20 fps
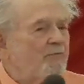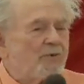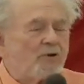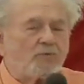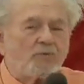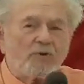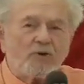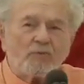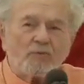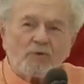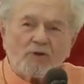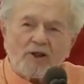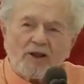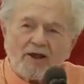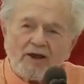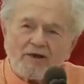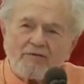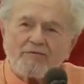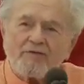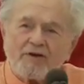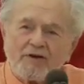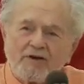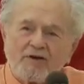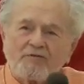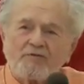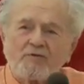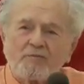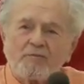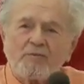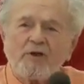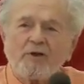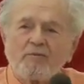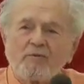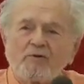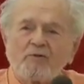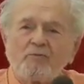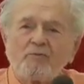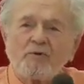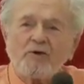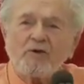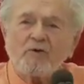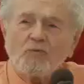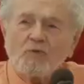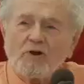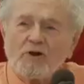but we will have enough to be able to bring